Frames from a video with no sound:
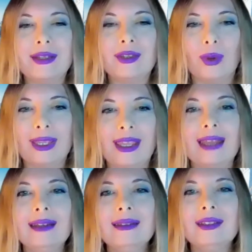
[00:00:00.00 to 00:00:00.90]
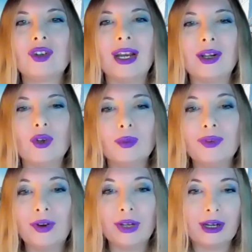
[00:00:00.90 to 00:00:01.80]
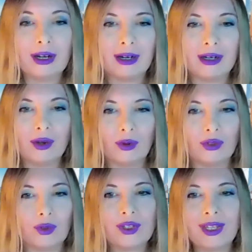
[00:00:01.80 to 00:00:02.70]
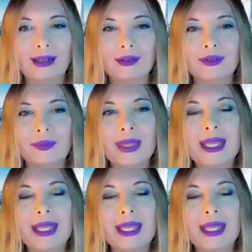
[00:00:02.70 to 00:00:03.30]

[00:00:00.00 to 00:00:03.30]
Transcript: So again, try not to be very hard on yourself.